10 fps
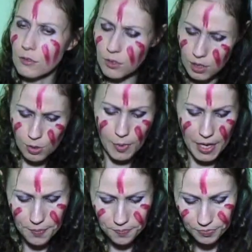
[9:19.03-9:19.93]
Not so
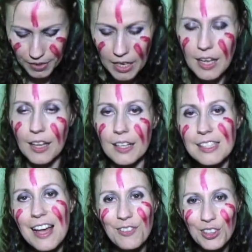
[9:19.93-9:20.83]
bad. Let's
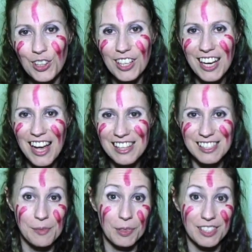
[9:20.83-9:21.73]
have a look at the
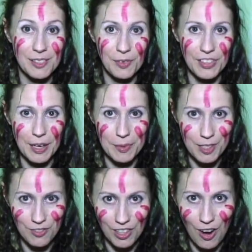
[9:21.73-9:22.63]
symbolism of the image
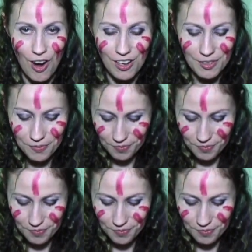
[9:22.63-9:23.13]
of the card.